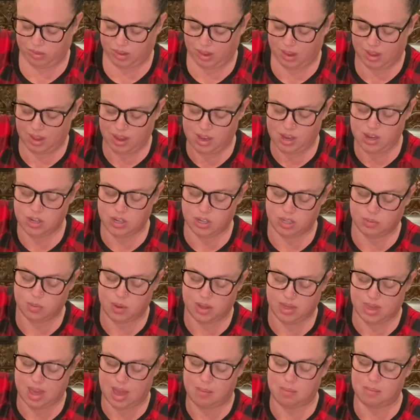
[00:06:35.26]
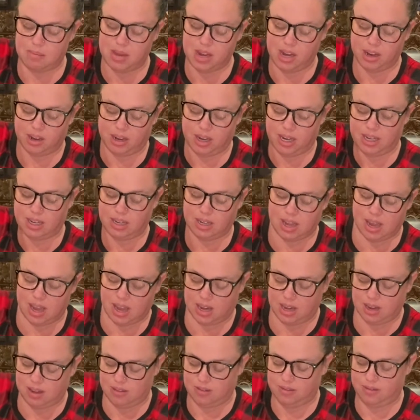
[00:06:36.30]
You just want that mirin
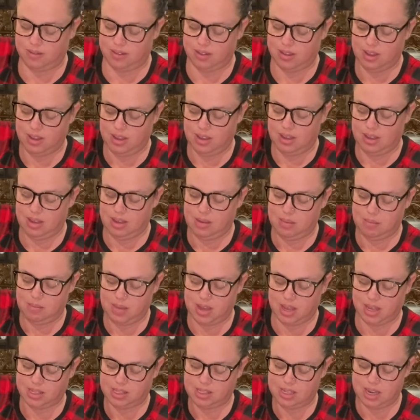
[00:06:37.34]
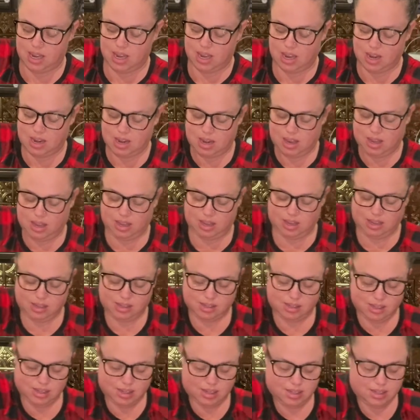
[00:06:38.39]
kind of mixed in
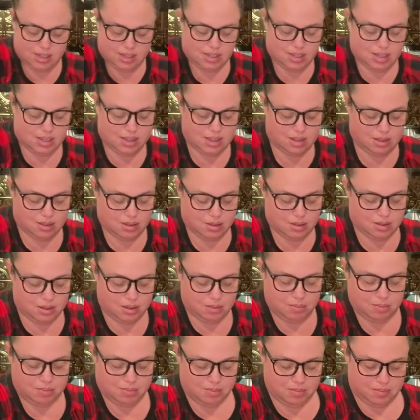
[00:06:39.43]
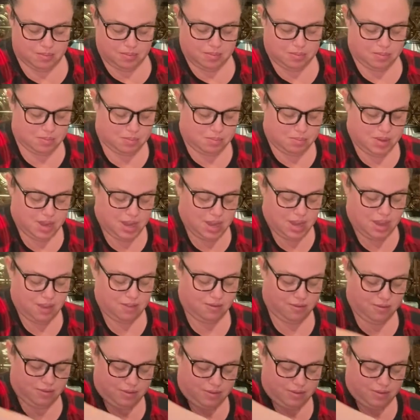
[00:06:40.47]
to the beef.